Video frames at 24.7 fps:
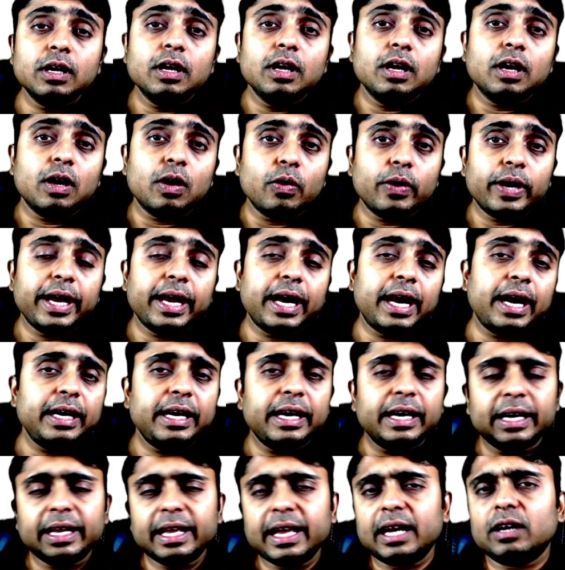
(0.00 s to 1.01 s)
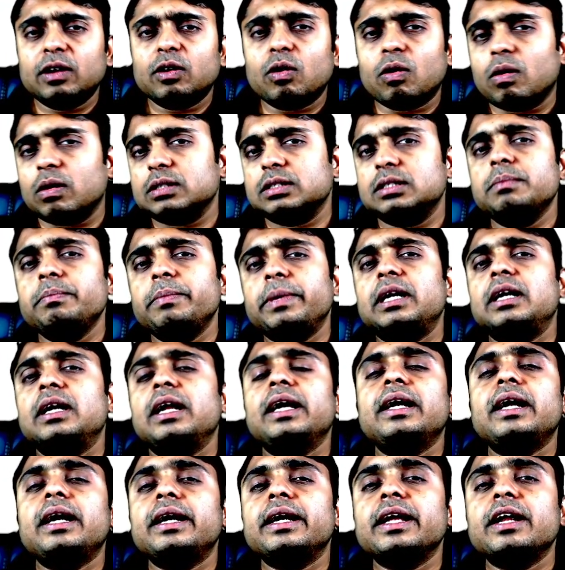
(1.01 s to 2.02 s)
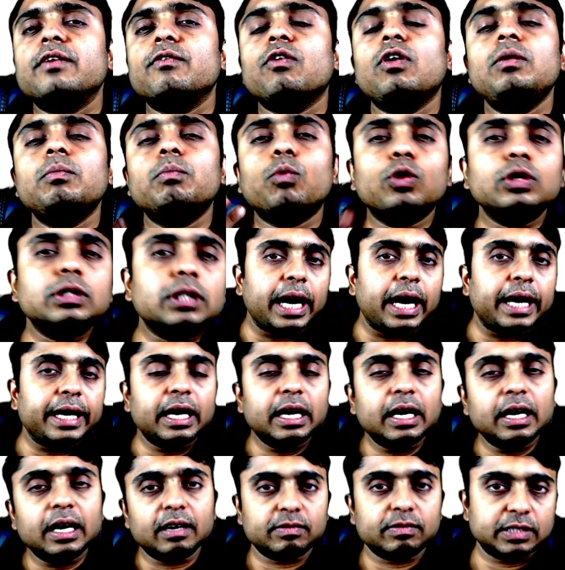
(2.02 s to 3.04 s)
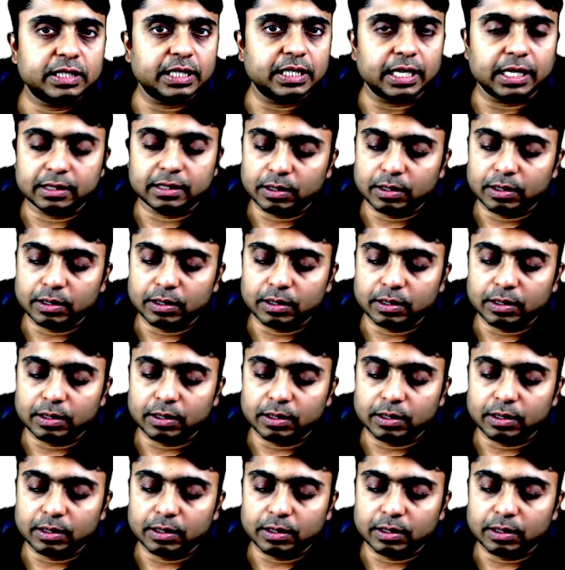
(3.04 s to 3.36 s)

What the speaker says: Okay, and it can cross the midline and involve both and left sides.